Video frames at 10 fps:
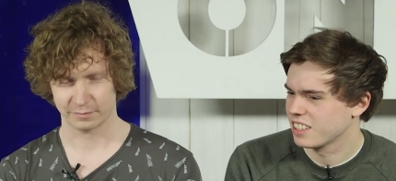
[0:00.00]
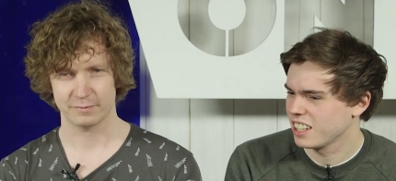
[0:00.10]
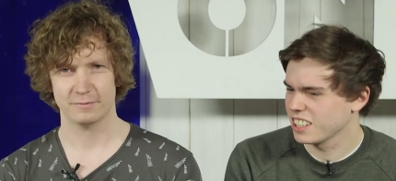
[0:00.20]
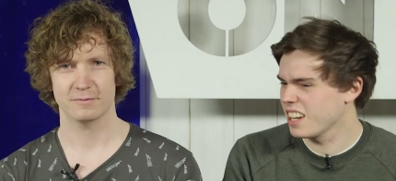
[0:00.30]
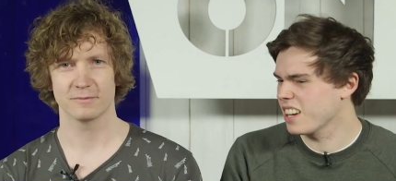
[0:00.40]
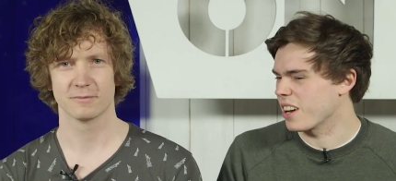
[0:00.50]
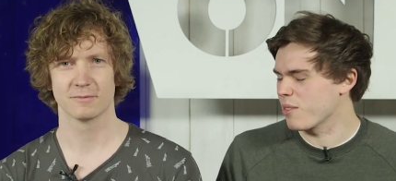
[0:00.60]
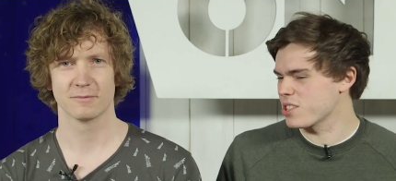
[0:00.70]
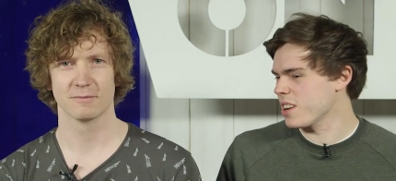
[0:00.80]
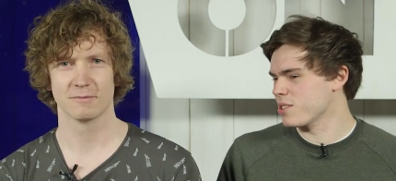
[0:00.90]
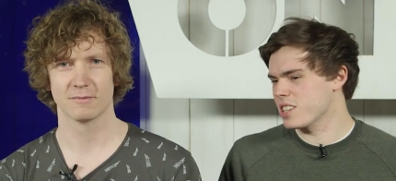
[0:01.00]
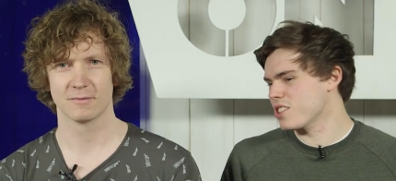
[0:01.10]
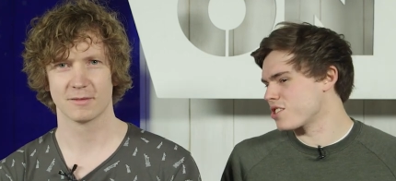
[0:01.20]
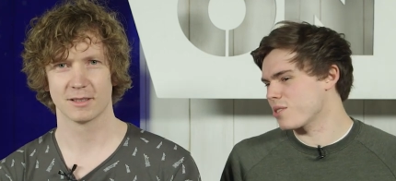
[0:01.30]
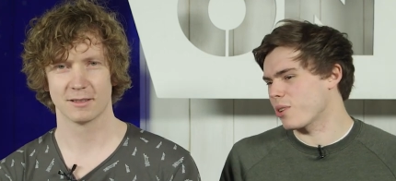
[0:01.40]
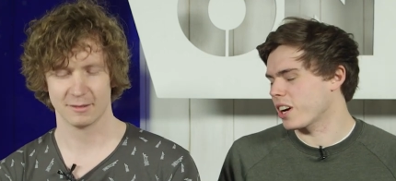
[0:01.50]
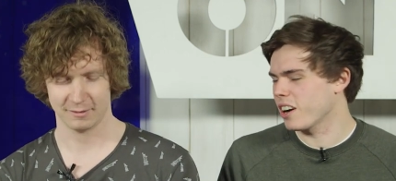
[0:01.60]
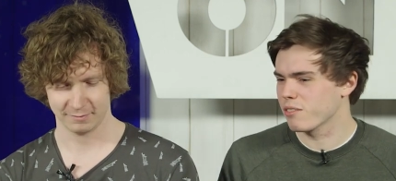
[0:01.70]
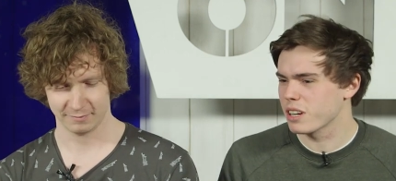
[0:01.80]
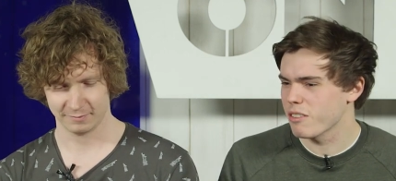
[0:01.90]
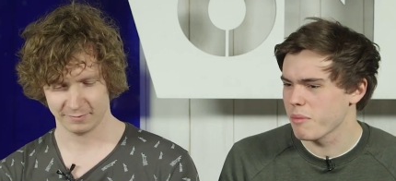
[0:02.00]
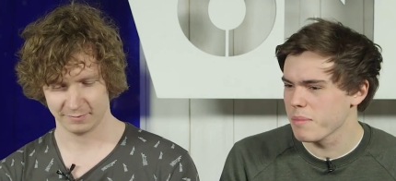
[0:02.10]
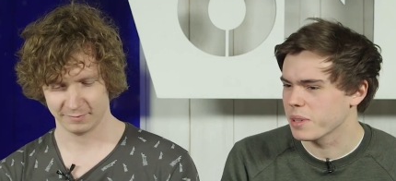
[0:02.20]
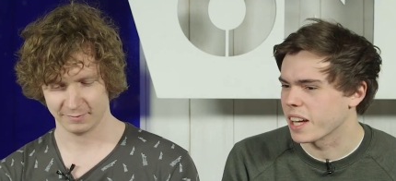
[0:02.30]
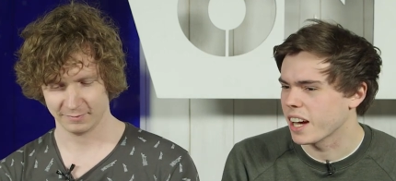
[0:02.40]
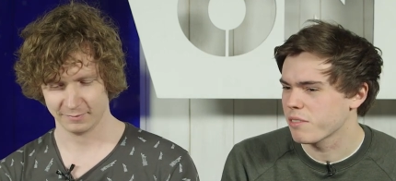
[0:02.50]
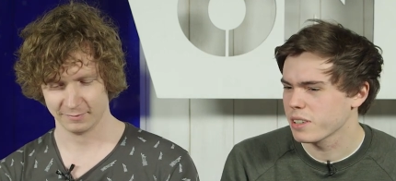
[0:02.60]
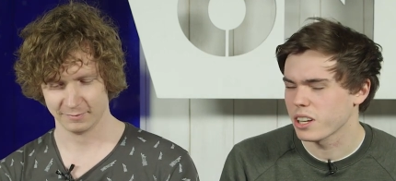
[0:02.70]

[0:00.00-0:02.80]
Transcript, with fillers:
Speaker 1: I don't know. It was it was an interesting one. I can't really remember that. I feel